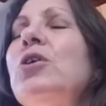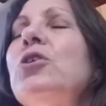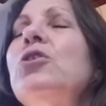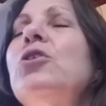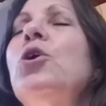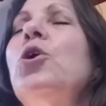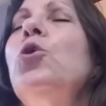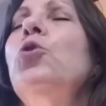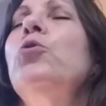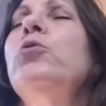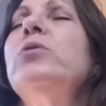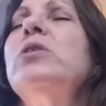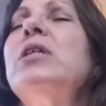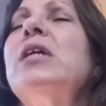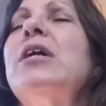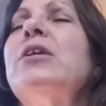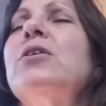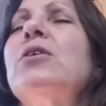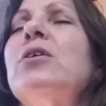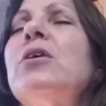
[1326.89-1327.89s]
Those
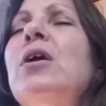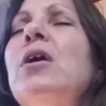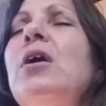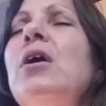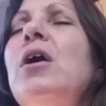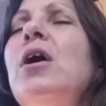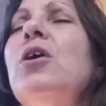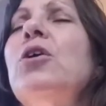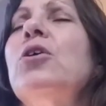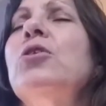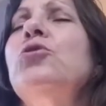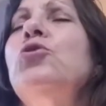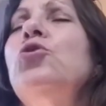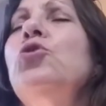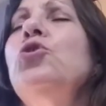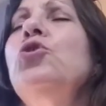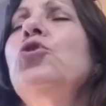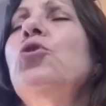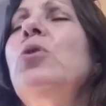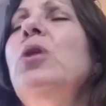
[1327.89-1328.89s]
that are
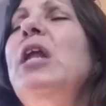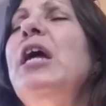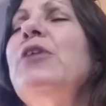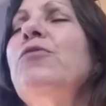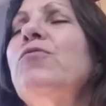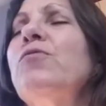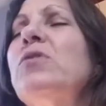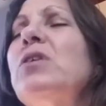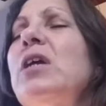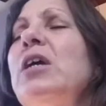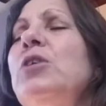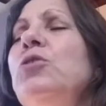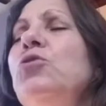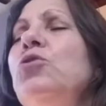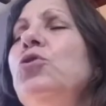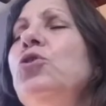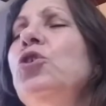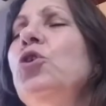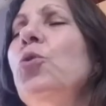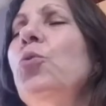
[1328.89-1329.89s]
to your left and
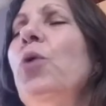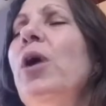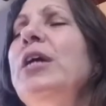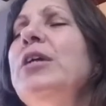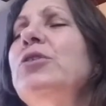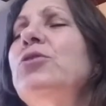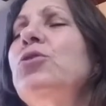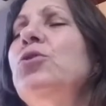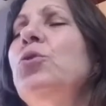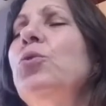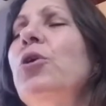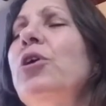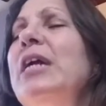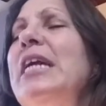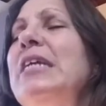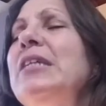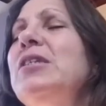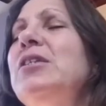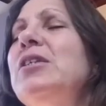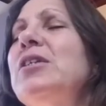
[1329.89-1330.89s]
to your right who are
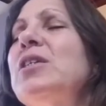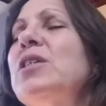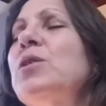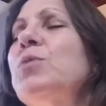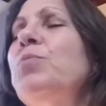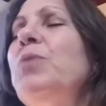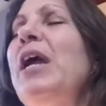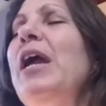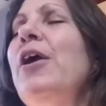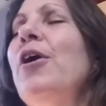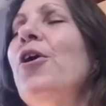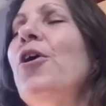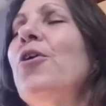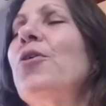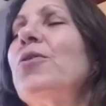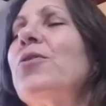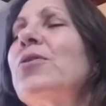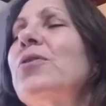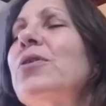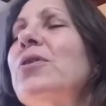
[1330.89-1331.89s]
in despair,
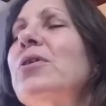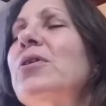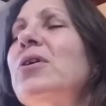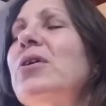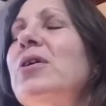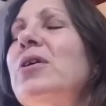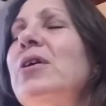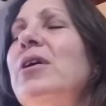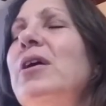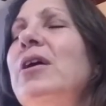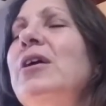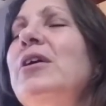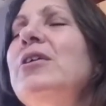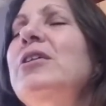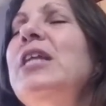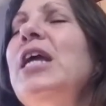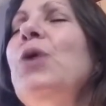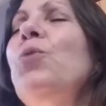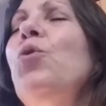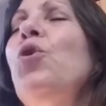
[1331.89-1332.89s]

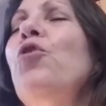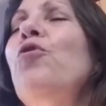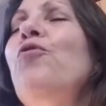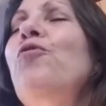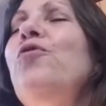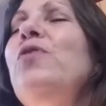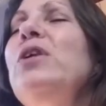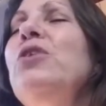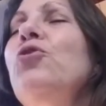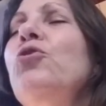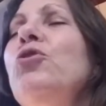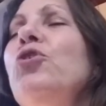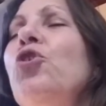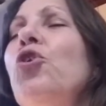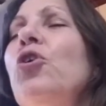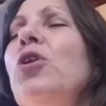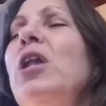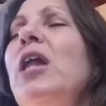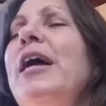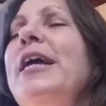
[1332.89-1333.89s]
they will feel
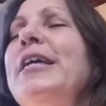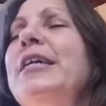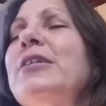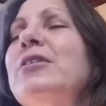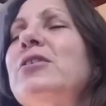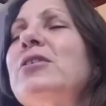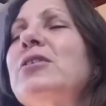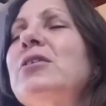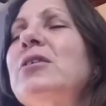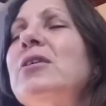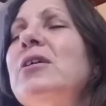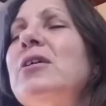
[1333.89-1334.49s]
your light,